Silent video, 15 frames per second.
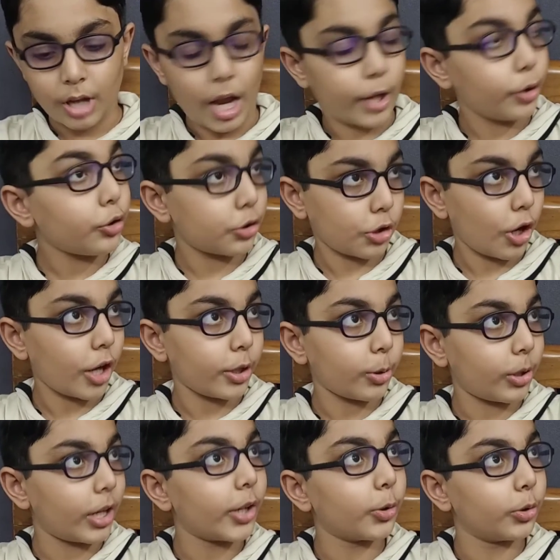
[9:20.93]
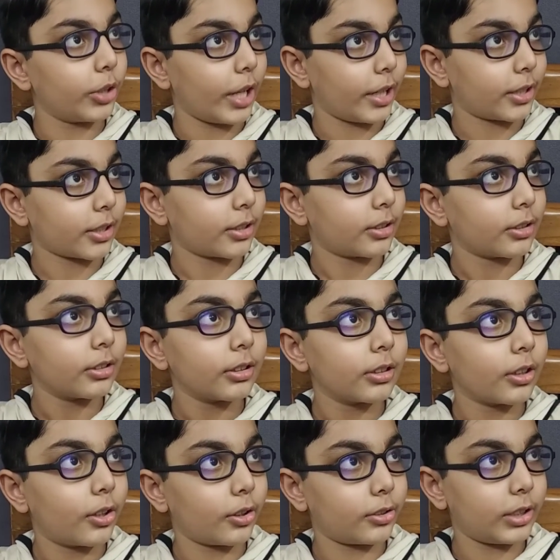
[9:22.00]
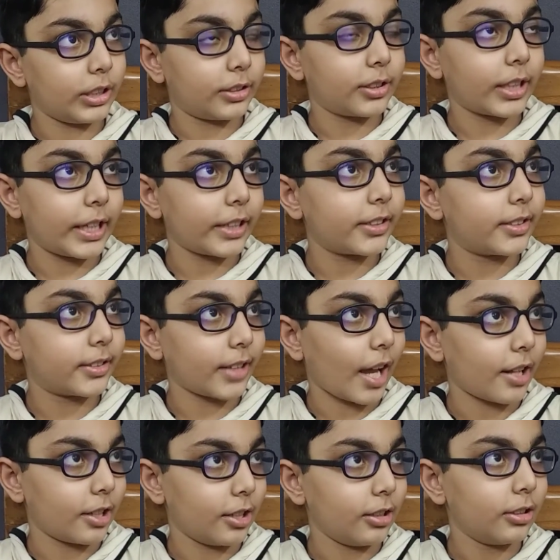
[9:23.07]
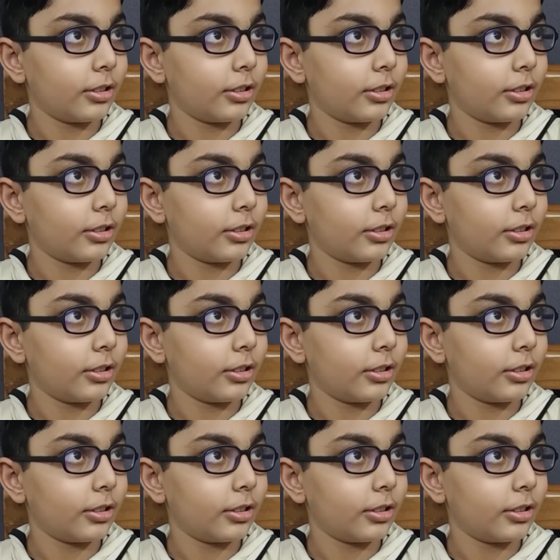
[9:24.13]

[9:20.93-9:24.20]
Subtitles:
Are you sure you can do that? Because it's a kid's channel.